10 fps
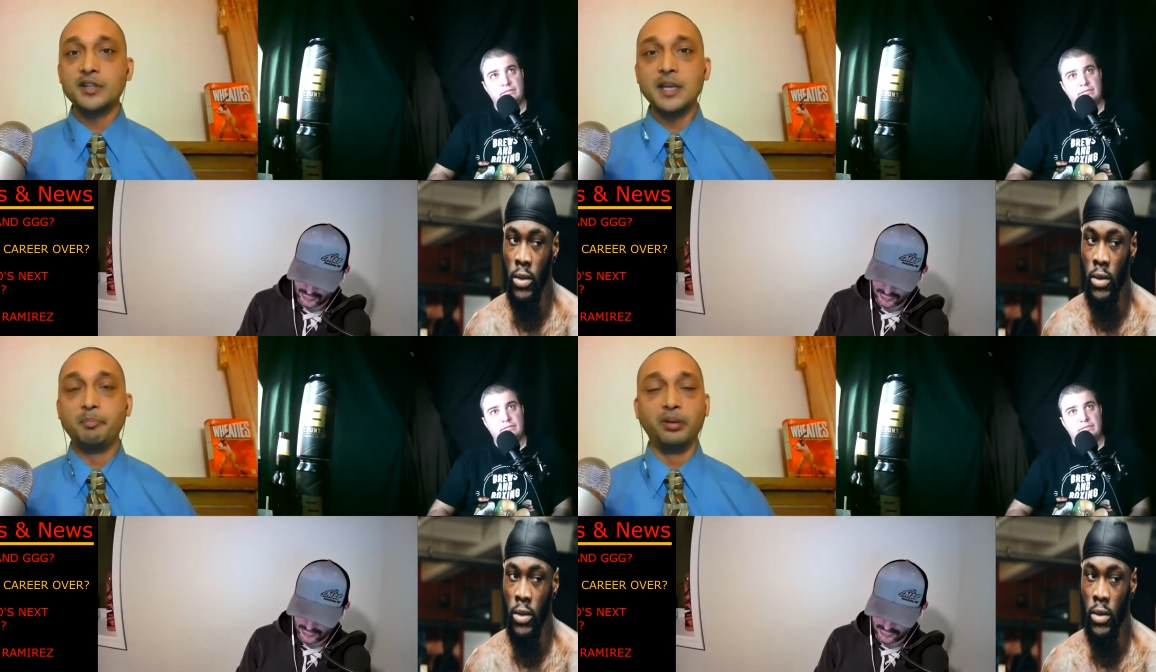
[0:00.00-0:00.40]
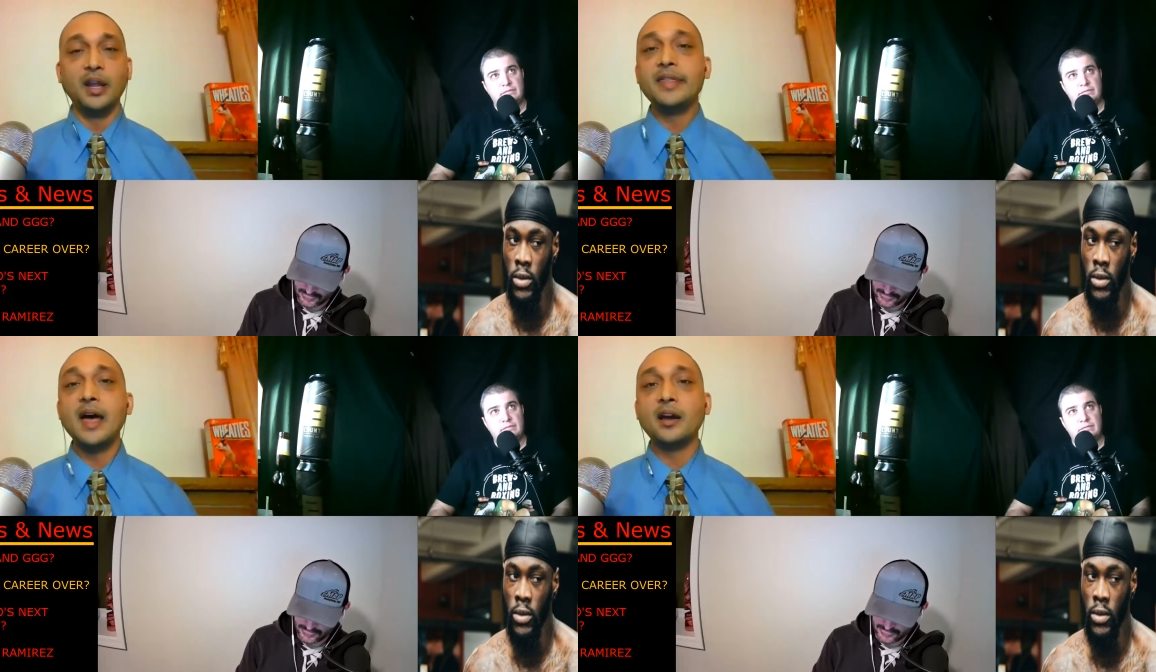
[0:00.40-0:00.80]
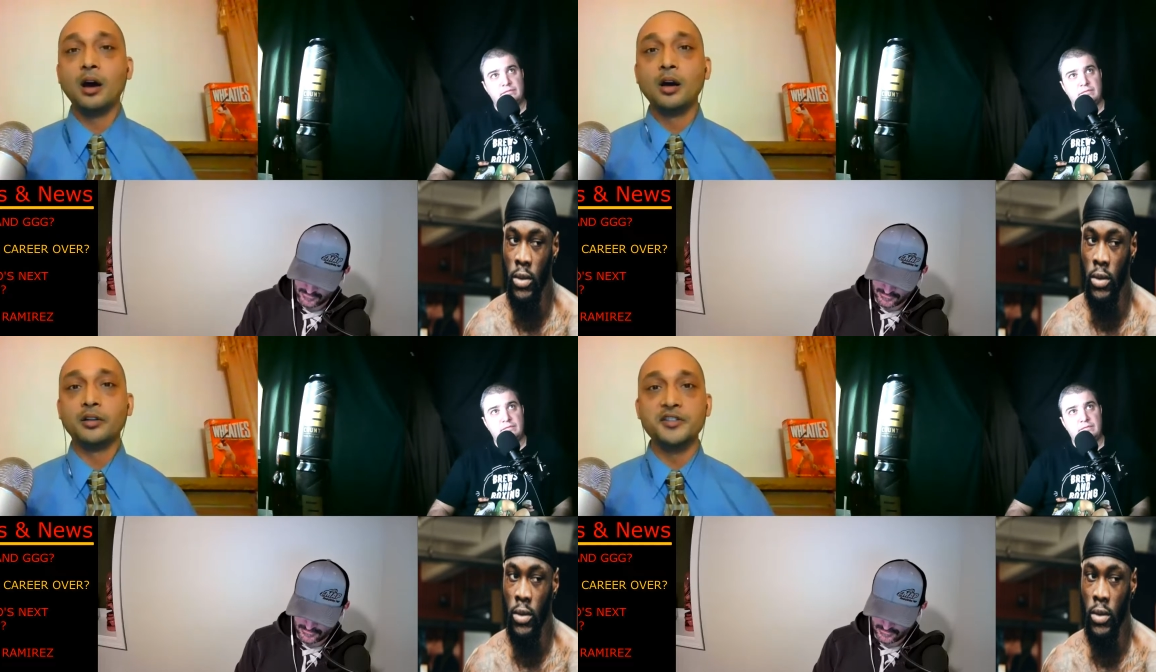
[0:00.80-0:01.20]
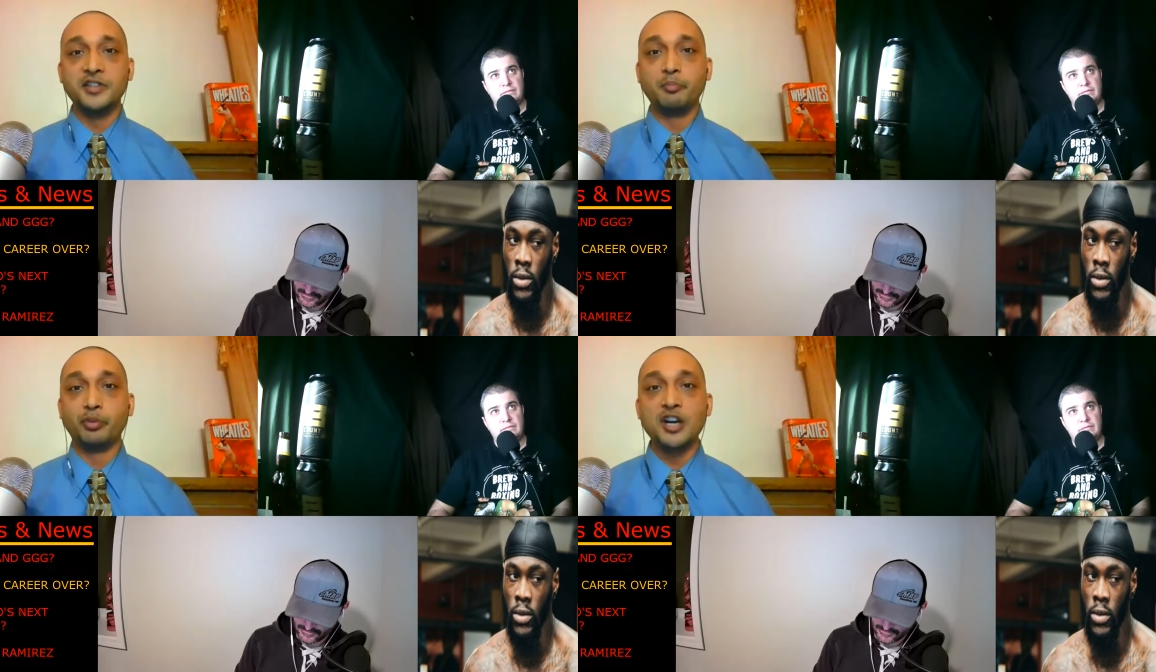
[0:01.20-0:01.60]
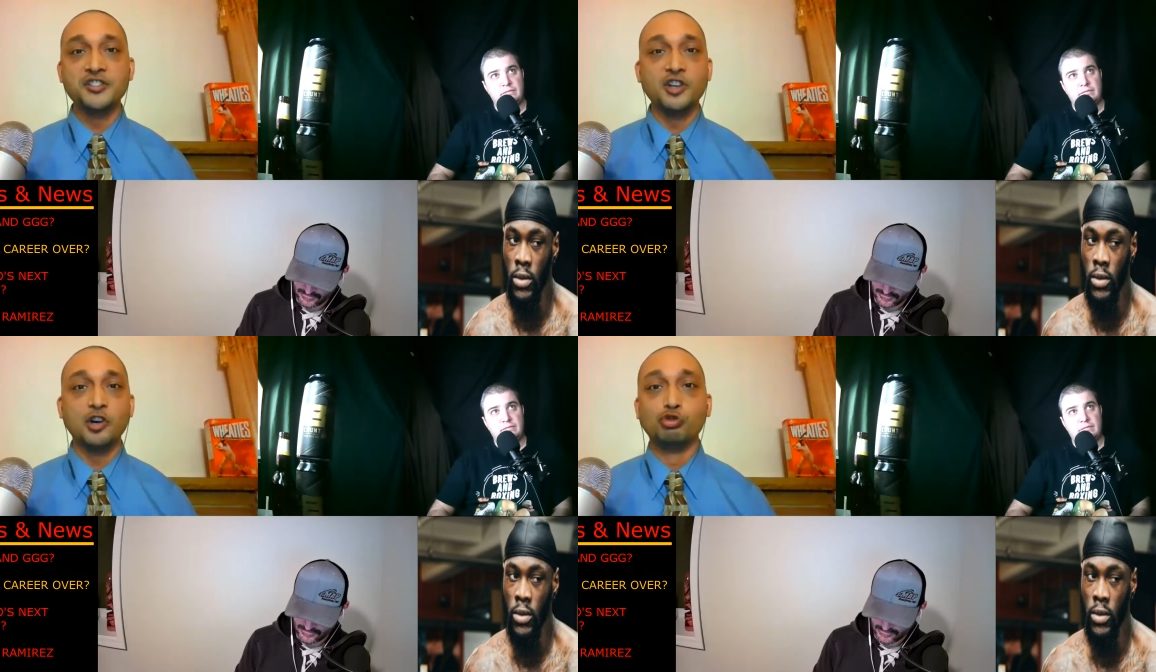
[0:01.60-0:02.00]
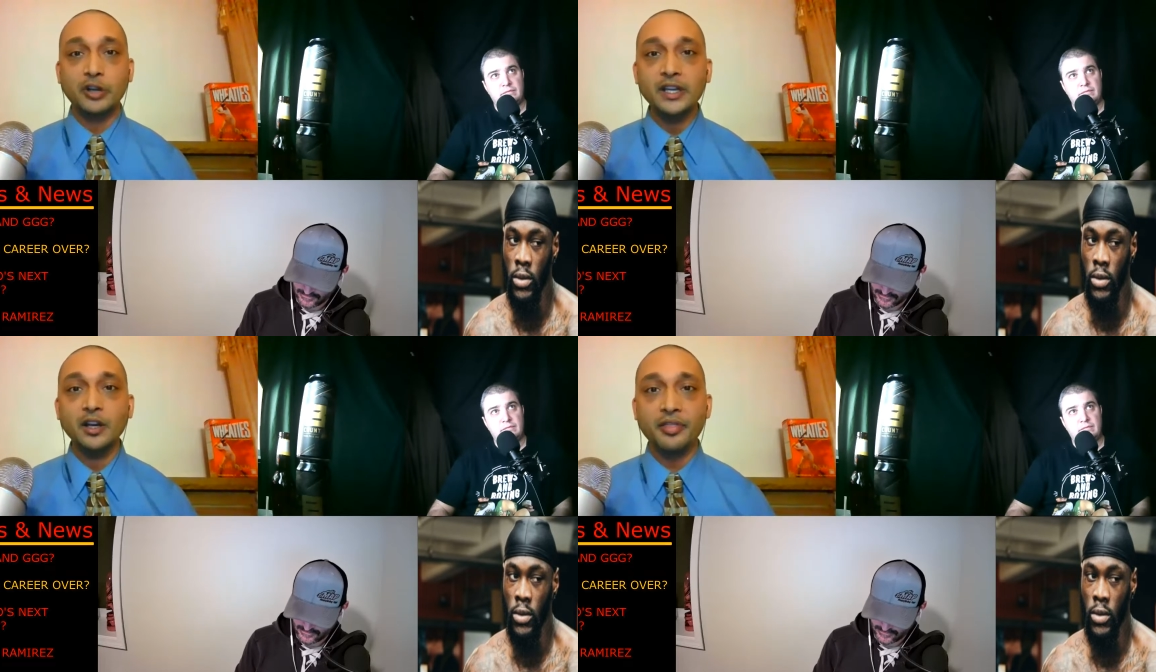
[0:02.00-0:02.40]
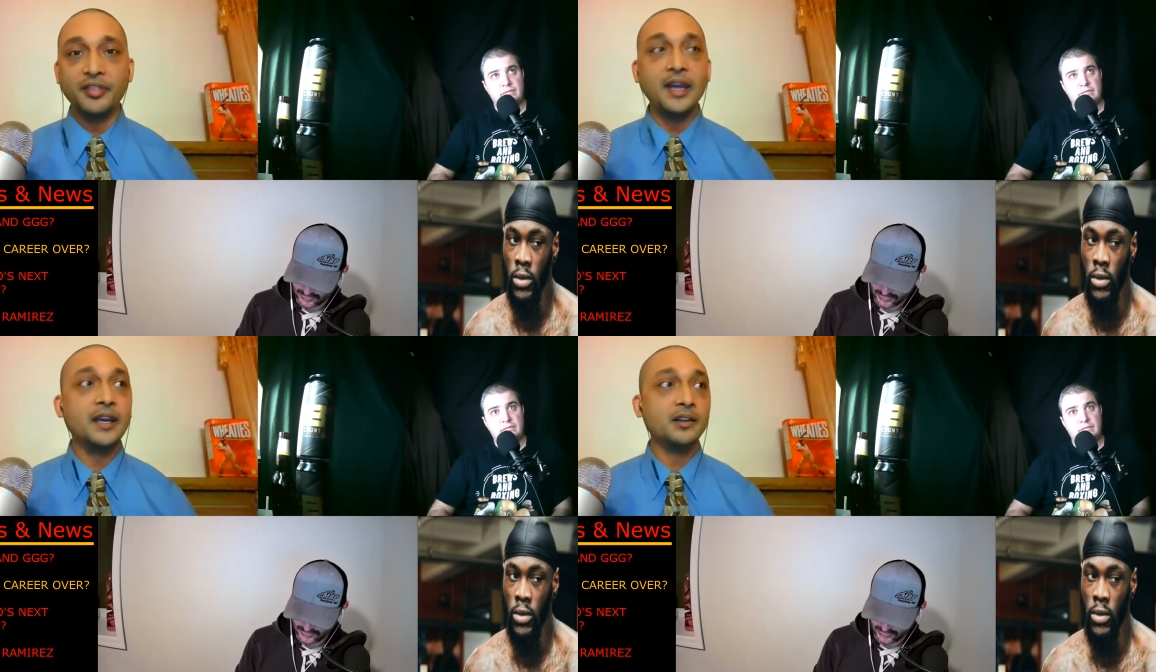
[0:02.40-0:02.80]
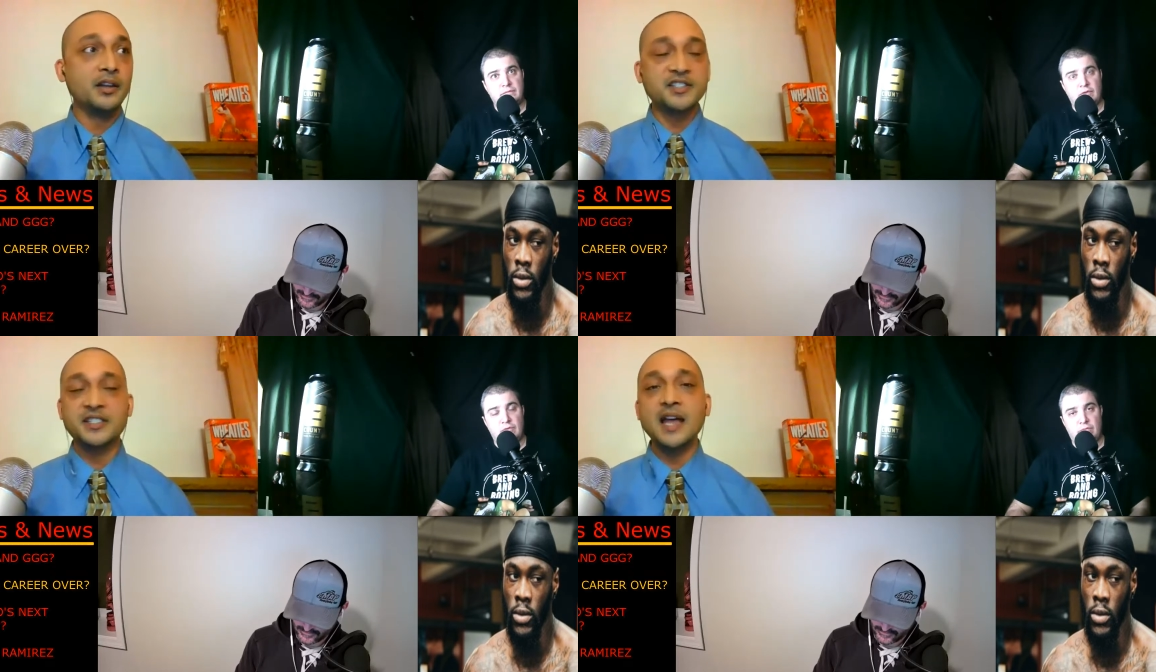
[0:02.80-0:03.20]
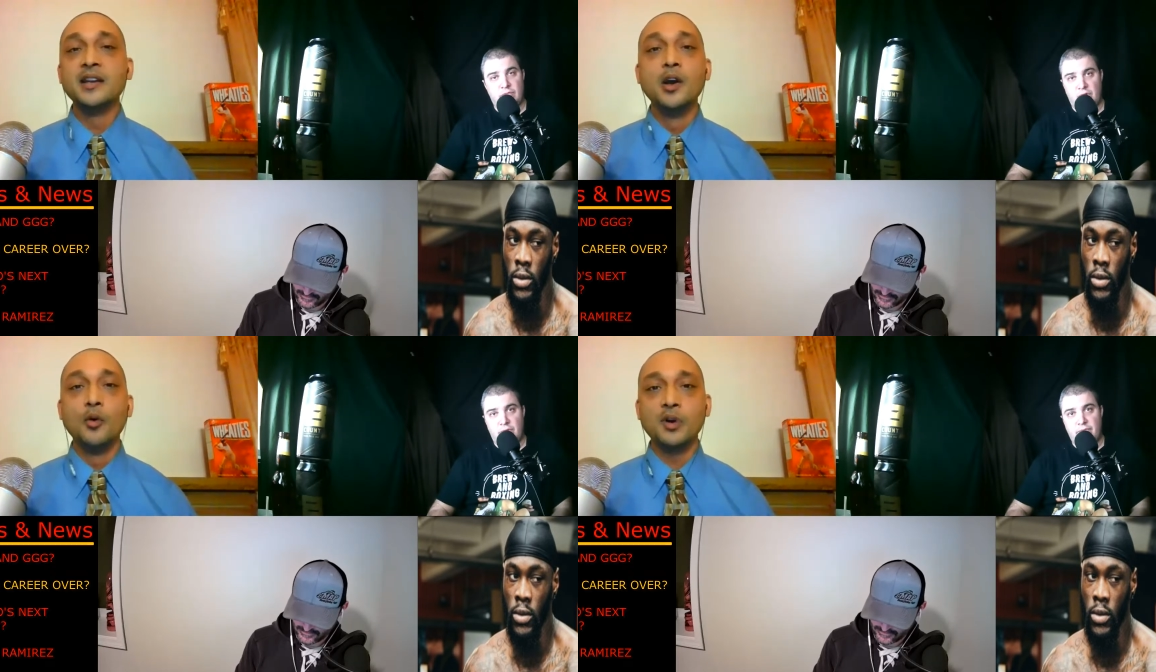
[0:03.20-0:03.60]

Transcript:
Speaker 1: to say play that card, because depression's a real thing. This is not, right.